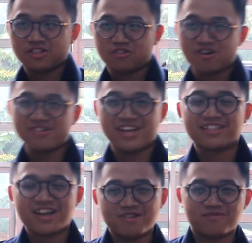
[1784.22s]
Throughout the
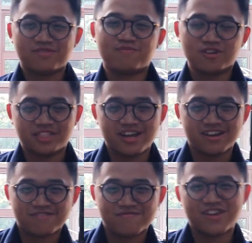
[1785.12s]
entire
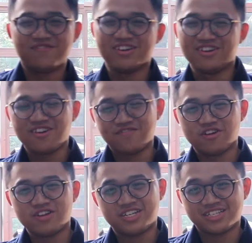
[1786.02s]
project, we have learned a lot of
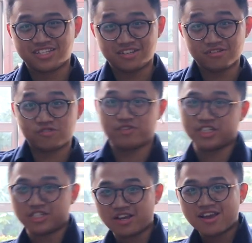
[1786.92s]
knowledge and skills which